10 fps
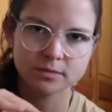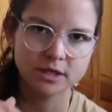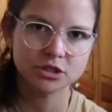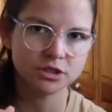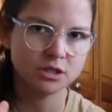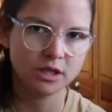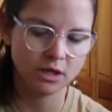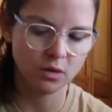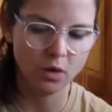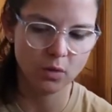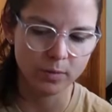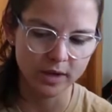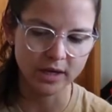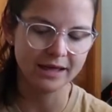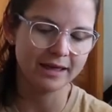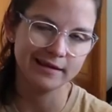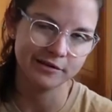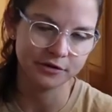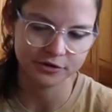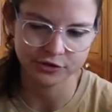to make sure that they don't open again
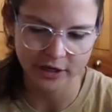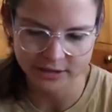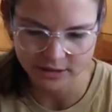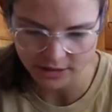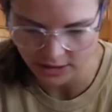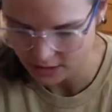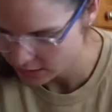during transit.